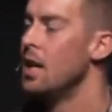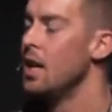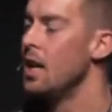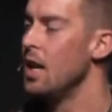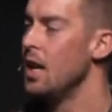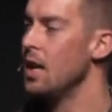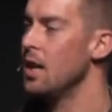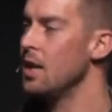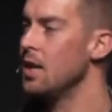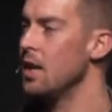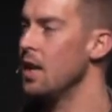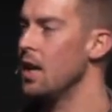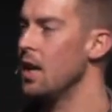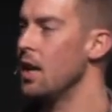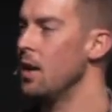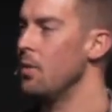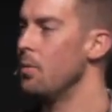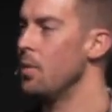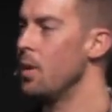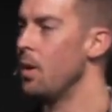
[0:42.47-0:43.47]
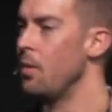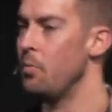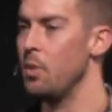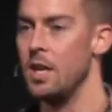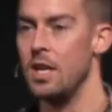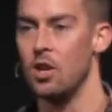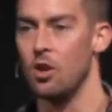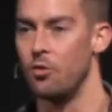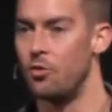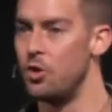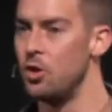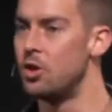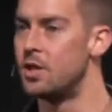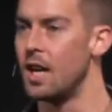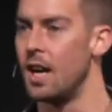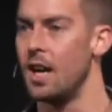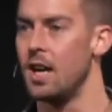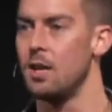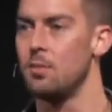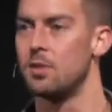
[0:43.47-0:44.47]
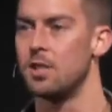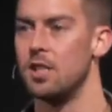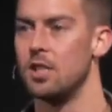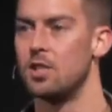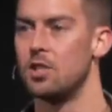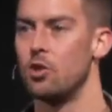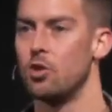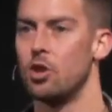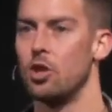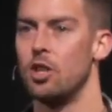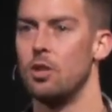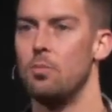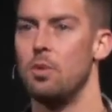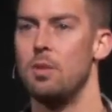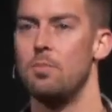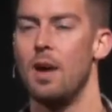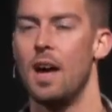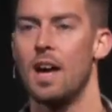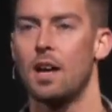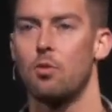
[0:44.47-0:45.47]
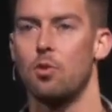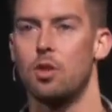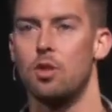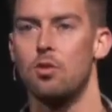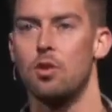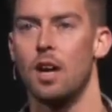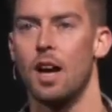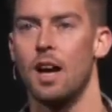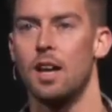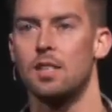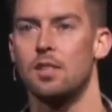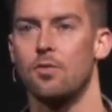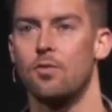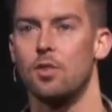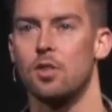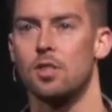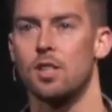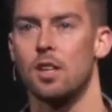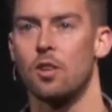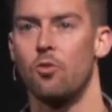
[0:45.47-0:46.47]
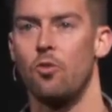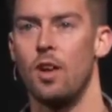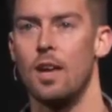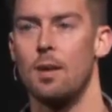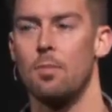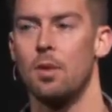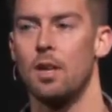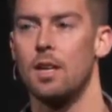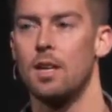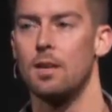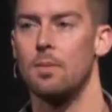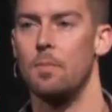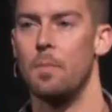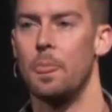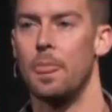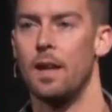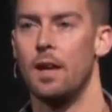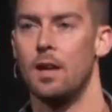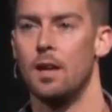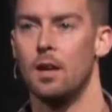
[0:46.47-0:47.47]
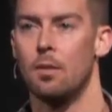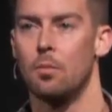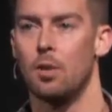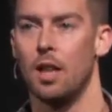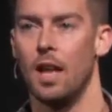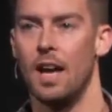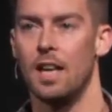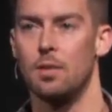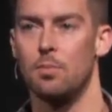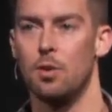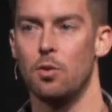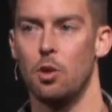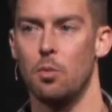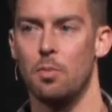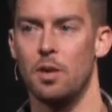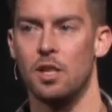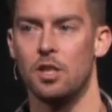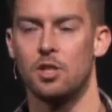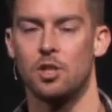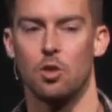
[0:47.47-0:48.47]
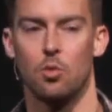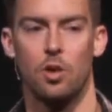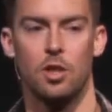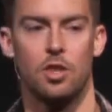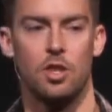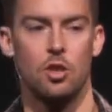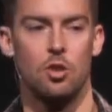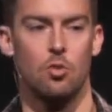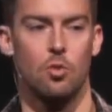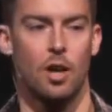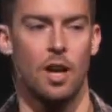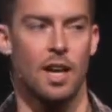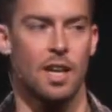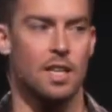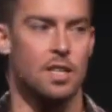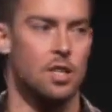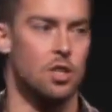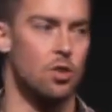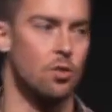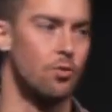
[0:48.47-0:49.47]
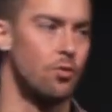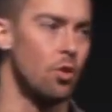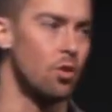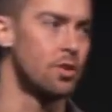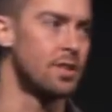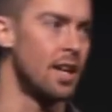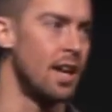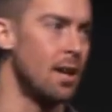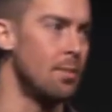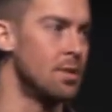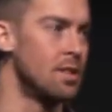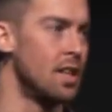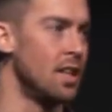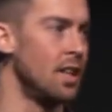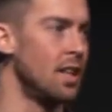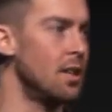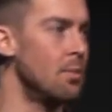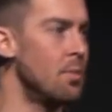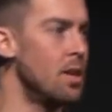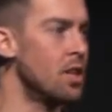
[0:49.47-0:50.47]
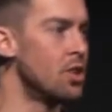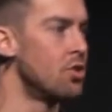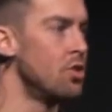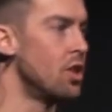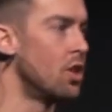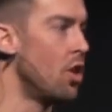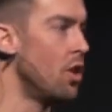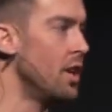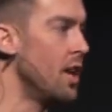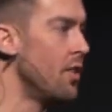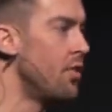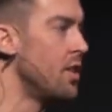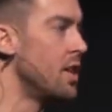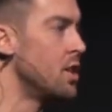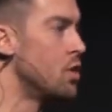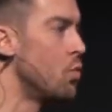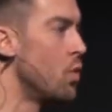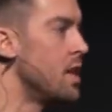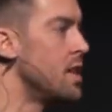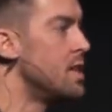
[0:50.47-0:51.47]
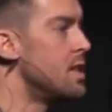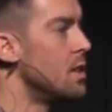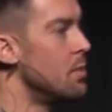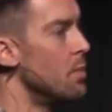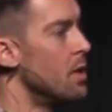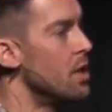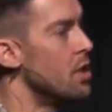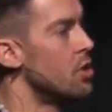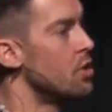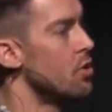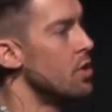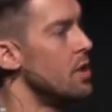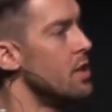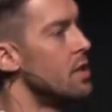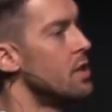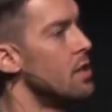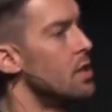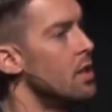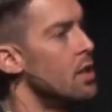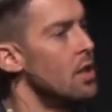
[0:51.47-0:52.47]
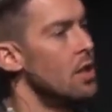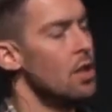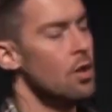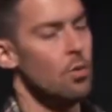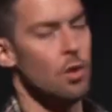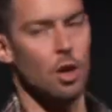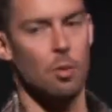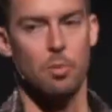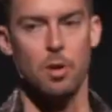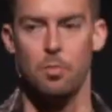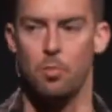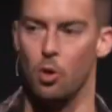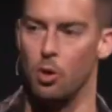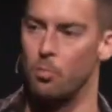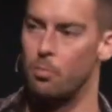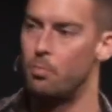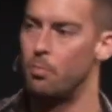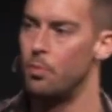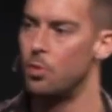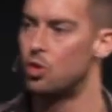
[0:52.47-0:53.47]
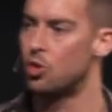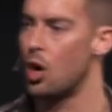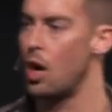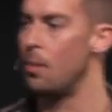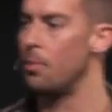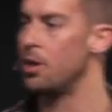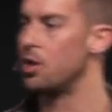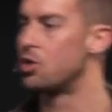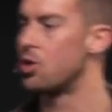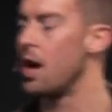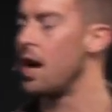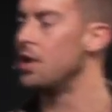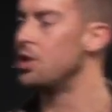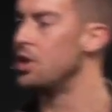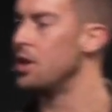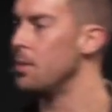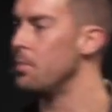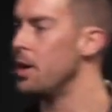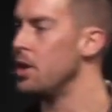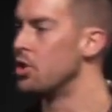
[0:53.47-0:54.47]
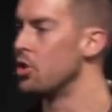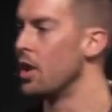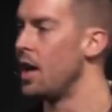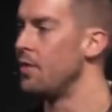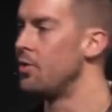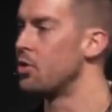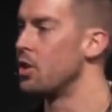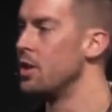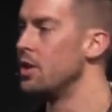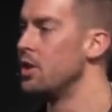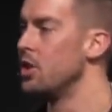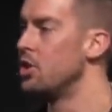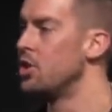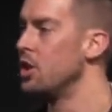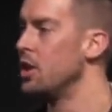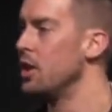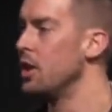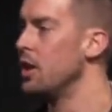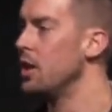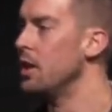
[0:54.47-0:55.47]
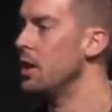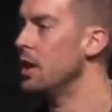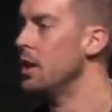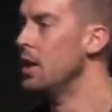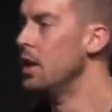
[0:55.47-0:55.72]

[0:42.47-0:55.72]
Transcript: And uh, I've been here a few times, and it's so good to be back with you guys. It feels like family. And I'm glad to be able to minister with you. What I get to do full time is I lead a ministry called Nothing is Wasted Ministries. We help people in trauma, tragedy, and major life transition, and